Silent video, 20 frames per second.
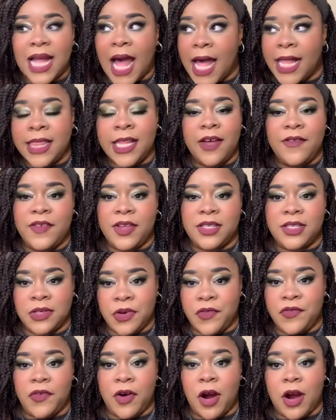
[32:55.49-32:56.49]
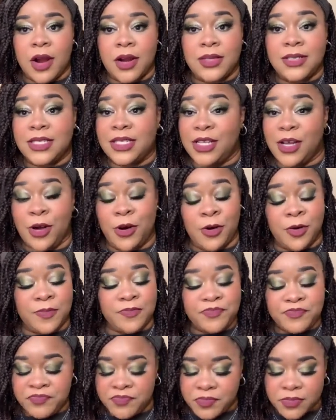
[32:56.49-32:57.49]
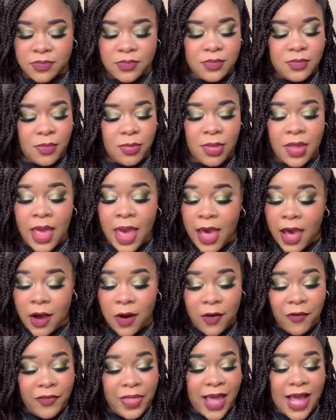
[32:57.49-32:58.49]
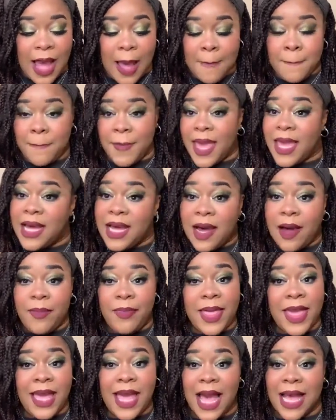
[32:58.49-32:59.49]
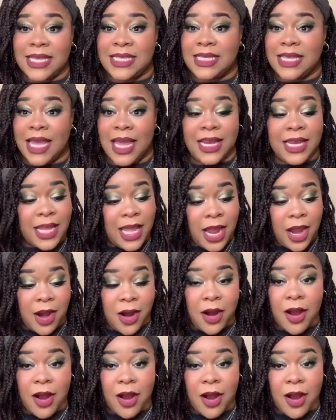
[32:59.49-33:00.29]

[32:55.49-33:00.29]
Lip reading: I love it so far. So e.l.f., they got makeup, they got skincare,